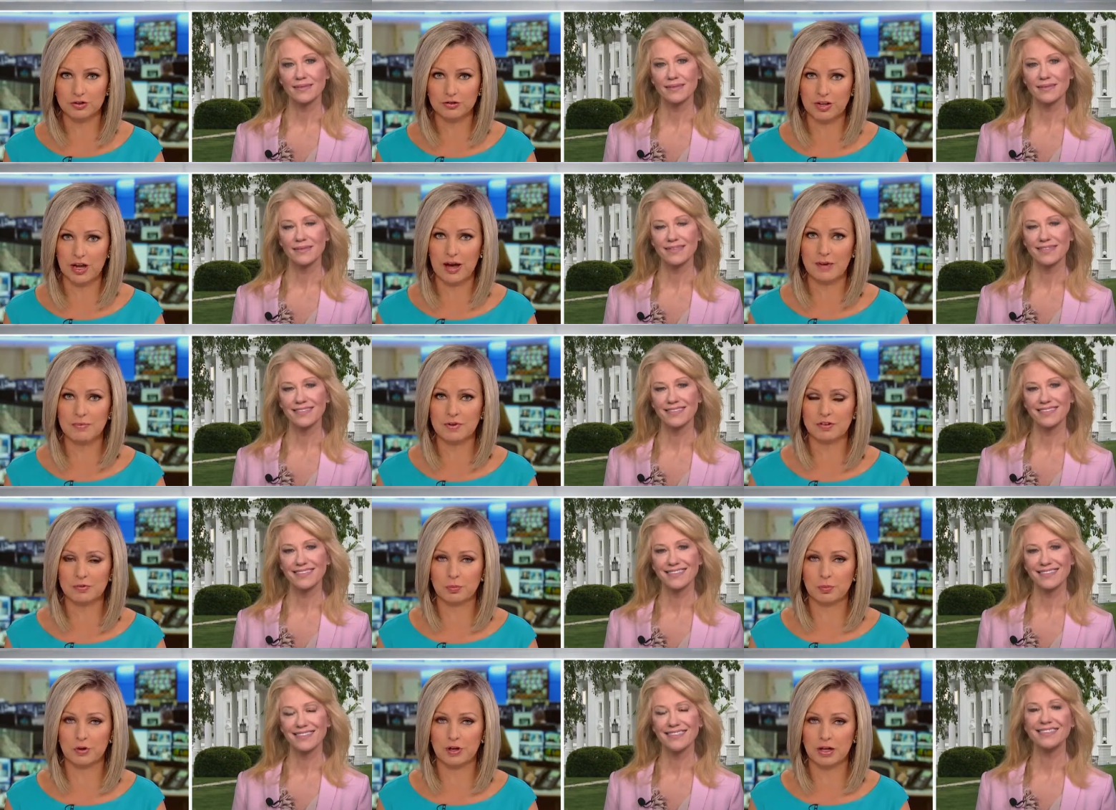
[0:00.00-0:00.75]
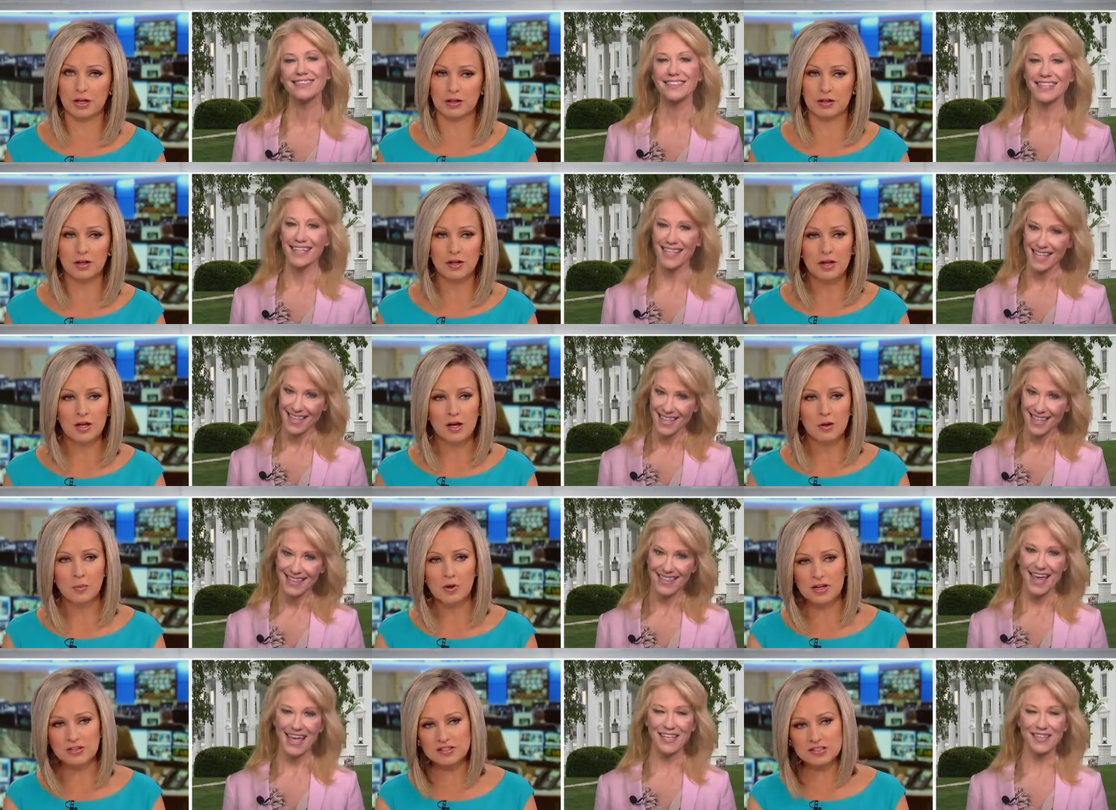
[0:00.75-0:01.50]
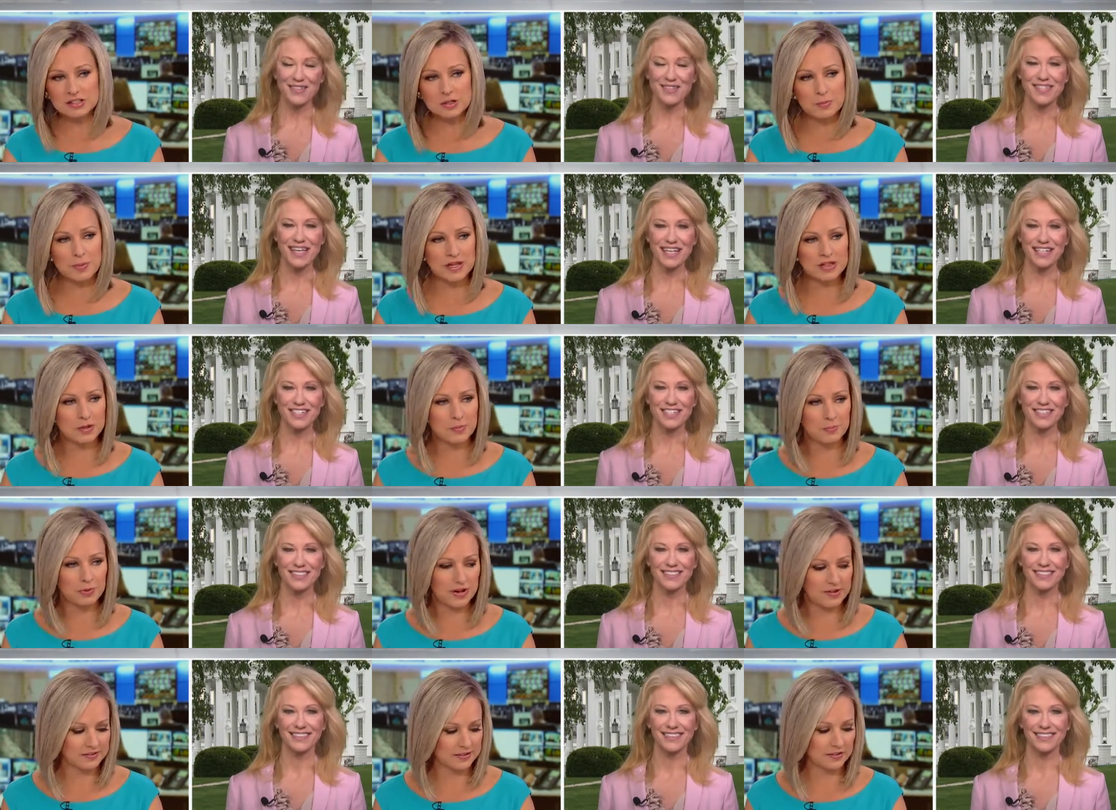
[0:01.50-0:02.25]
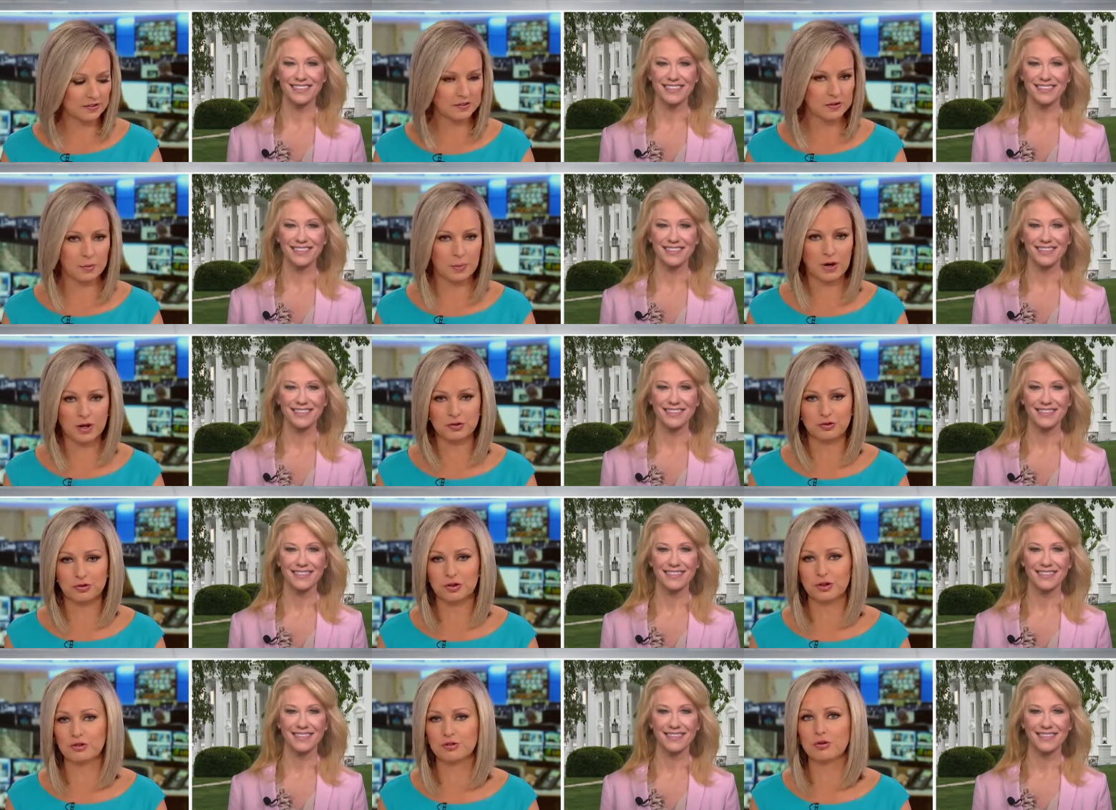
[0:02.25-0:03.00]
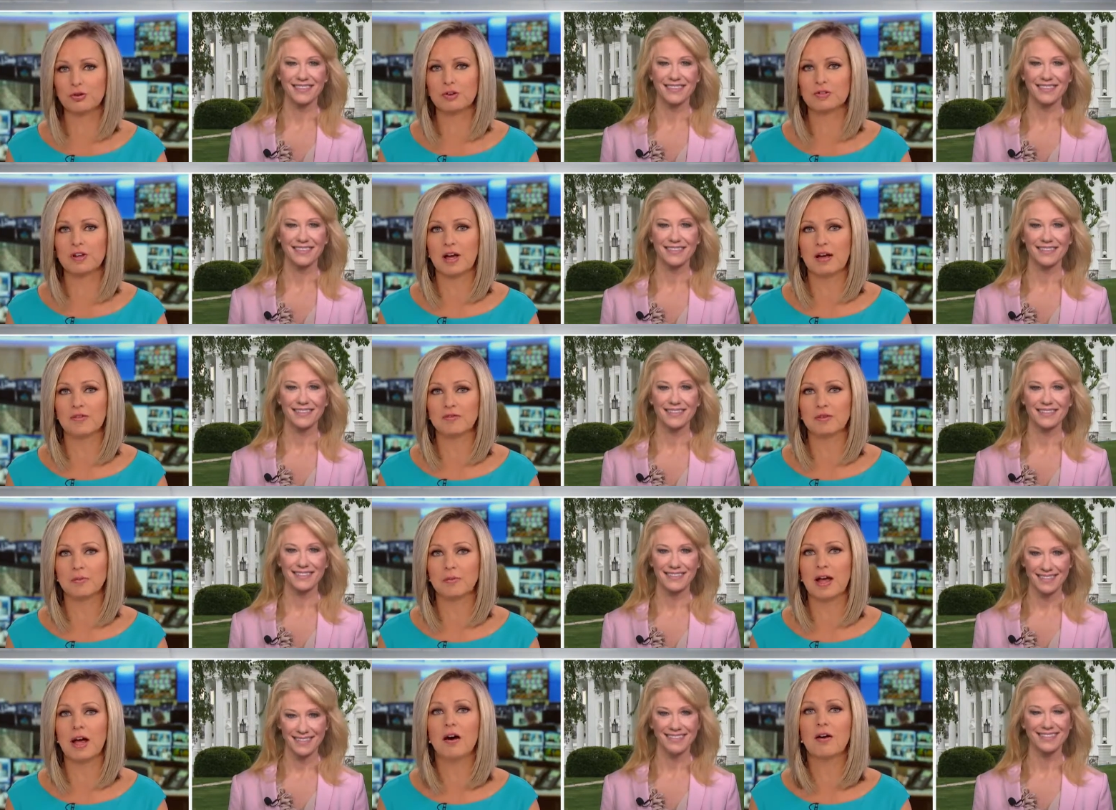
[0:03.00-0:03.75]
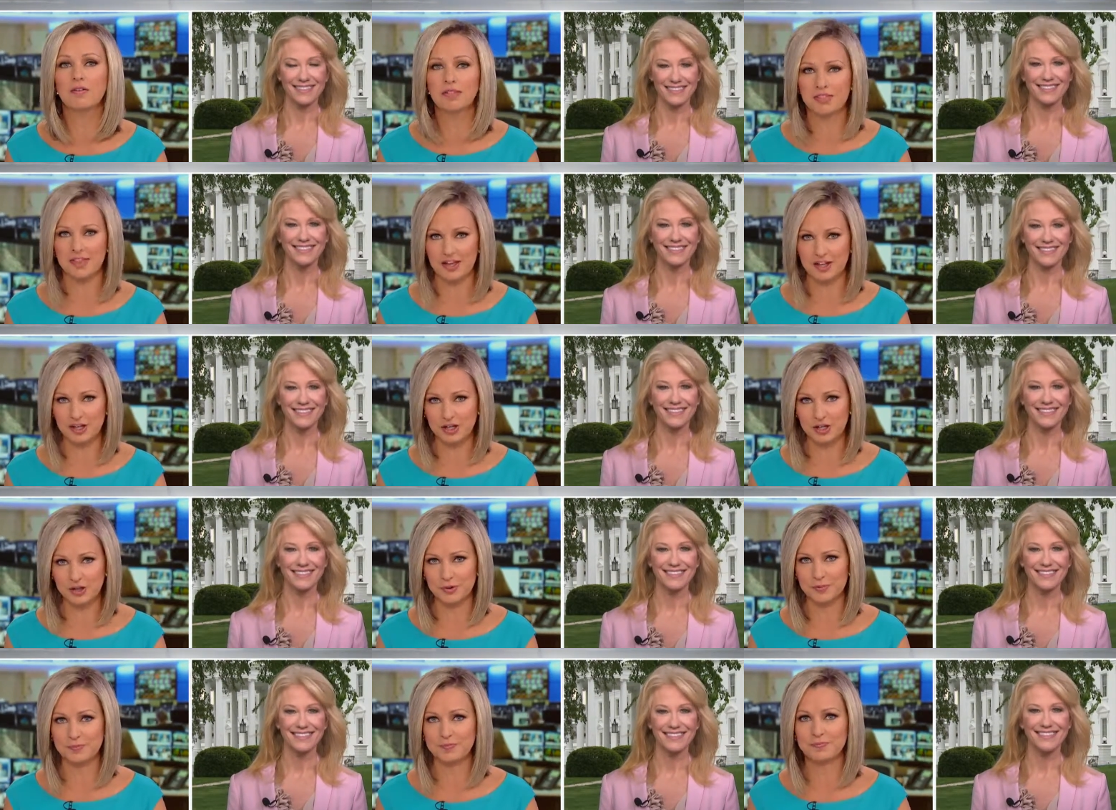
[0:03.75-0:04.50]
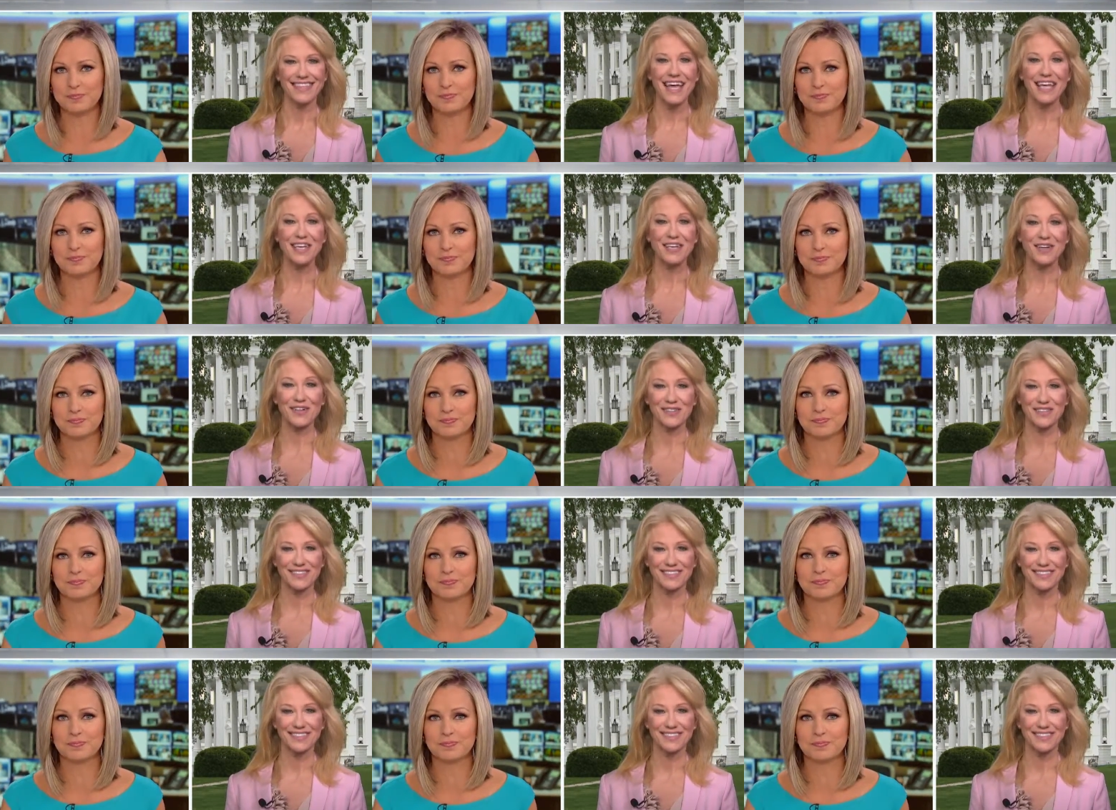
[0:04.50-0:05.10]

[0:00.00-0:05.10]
Speaker 1: time this morning, and we Thank anticipate you, the president's departure a short time from now. Thank you. Thank you.